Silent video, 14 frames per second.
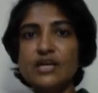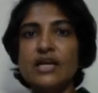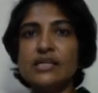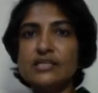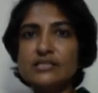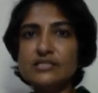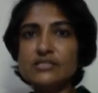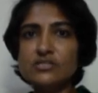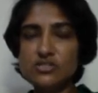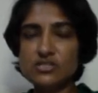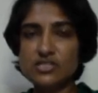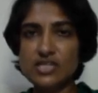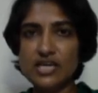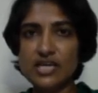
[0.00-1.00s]
This is to
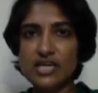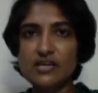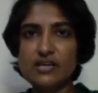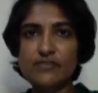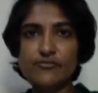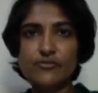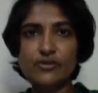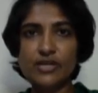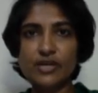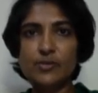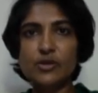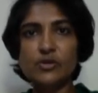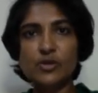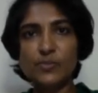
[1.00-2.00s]
see if you are
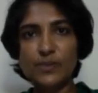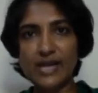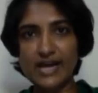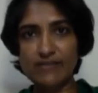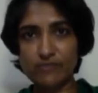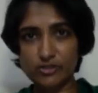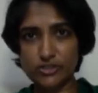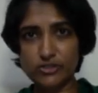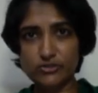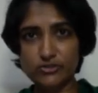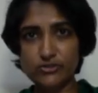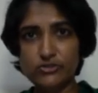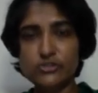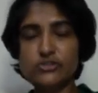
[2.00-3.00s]
able to apply what you
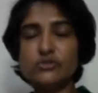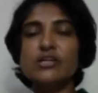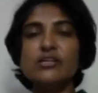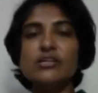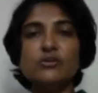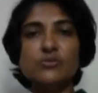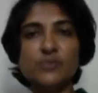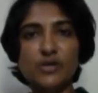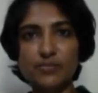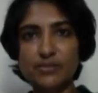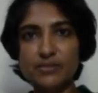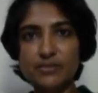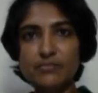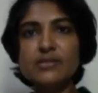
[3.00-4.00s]
know to a new
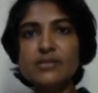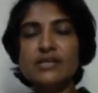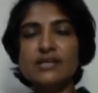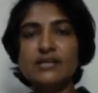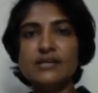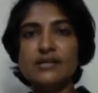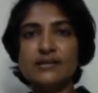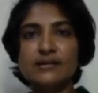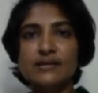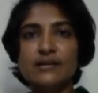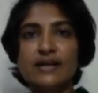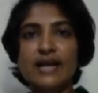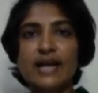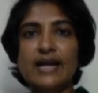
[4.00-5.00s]
problem
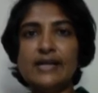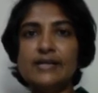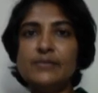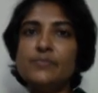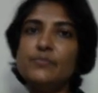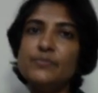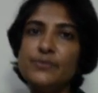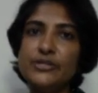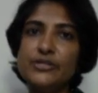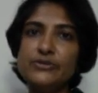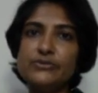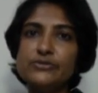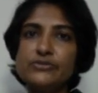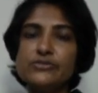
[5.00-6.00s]
and
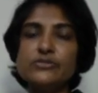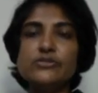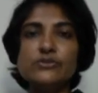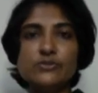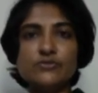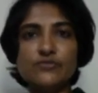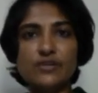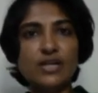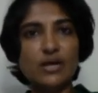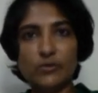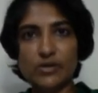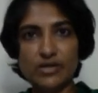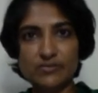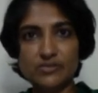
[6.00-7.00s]
produce useful
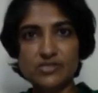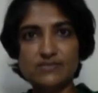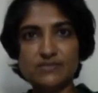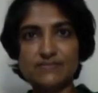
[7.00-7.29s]
outcomes.